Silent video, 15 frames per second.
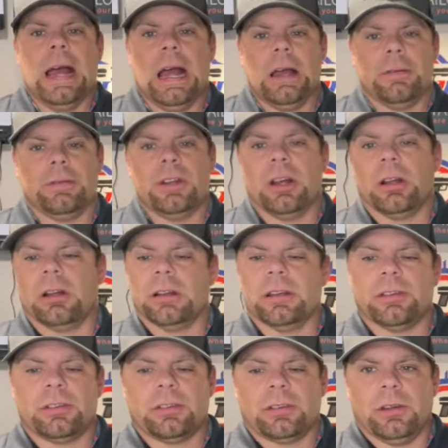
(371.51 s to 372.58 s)
I've done on
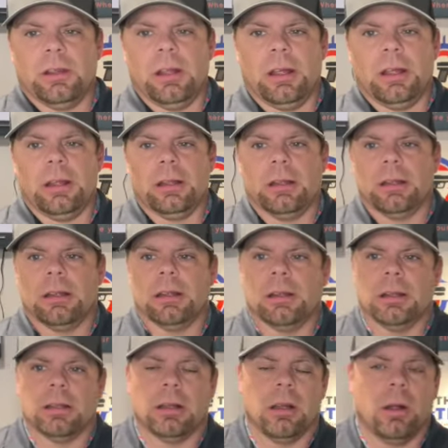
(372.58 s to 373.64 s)

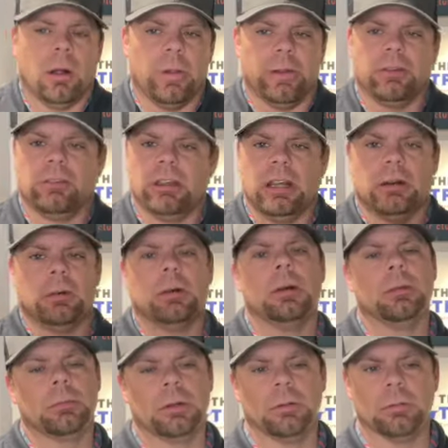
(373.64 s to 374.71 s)
this channel
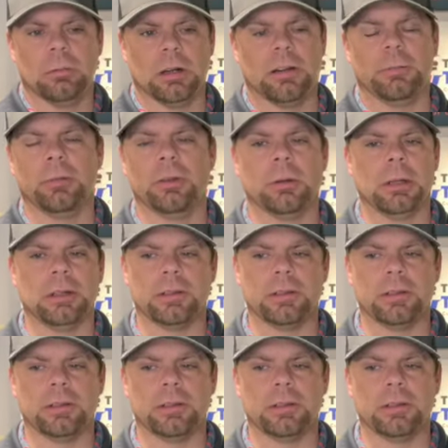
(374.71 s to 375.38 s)
on what I'm doing.